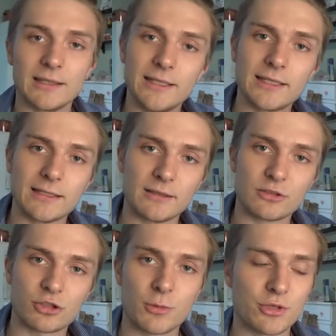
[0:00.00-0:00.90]
Link in the
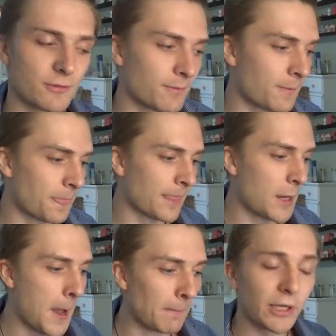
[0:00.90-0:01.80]
description.
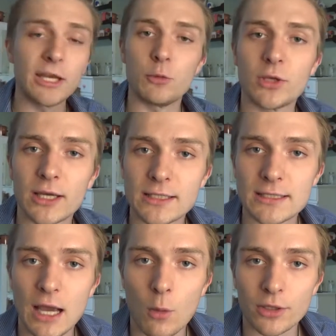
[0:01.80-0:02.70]
But anyway
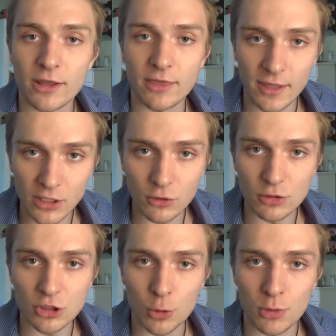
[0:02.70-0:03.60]
guys, I want to thank
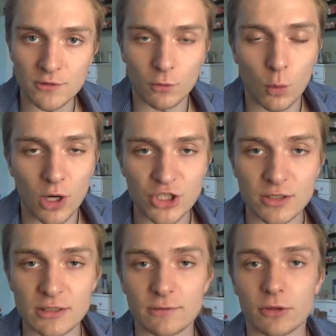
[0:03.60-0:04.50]
you so much for
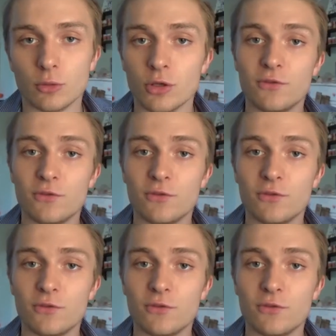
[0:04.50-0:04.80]
watching this video.